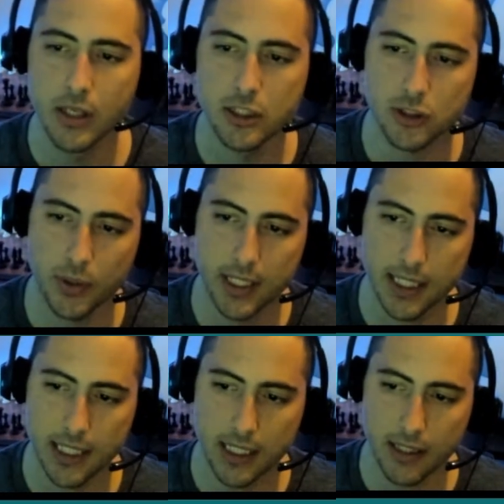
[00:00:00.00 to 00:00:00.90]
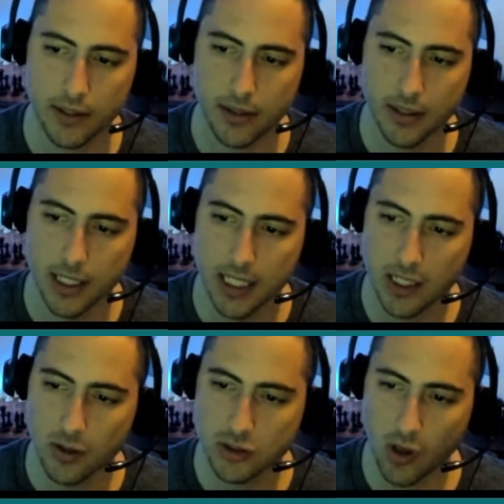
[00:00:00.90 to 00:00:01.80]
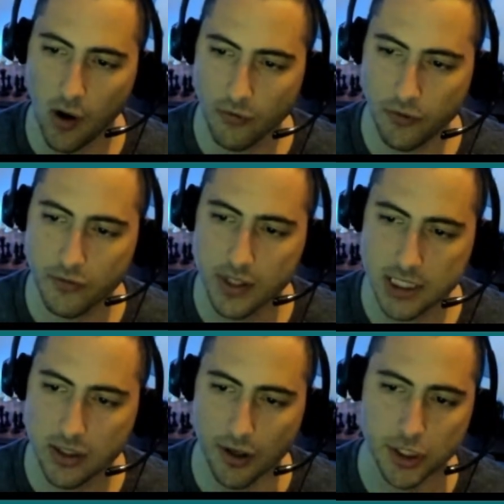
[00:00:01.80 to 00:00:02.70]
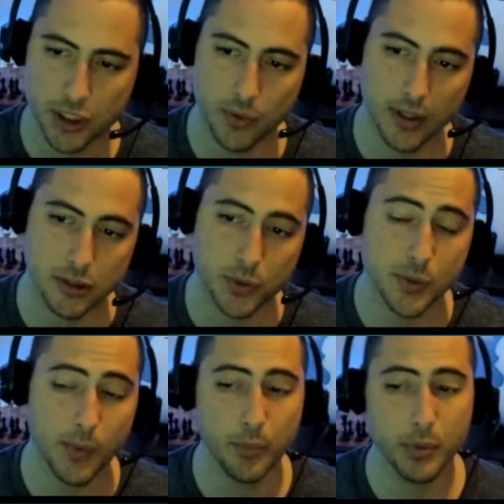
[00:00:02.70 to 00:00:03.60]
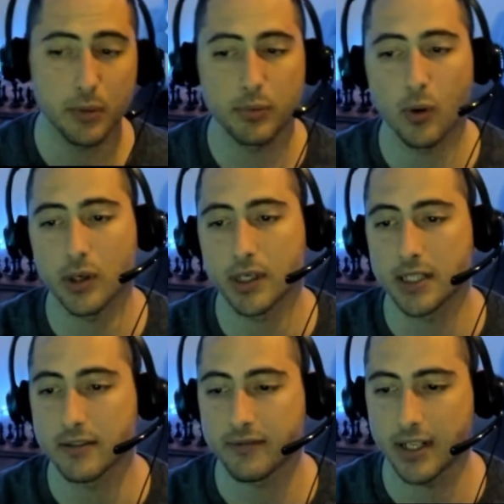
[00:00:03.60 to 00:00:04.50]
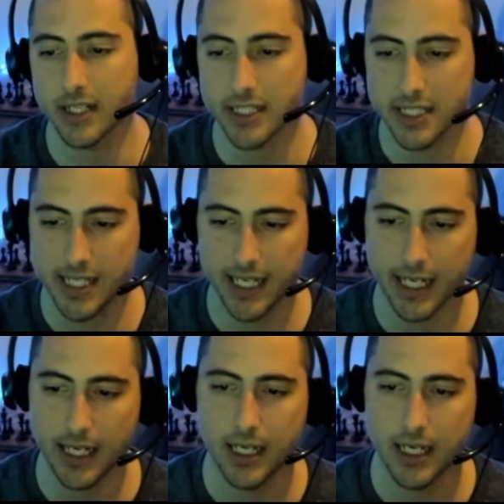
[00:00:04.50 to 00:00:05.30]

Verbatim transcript: So he goes off of these dark squares, which might be important in defending his king,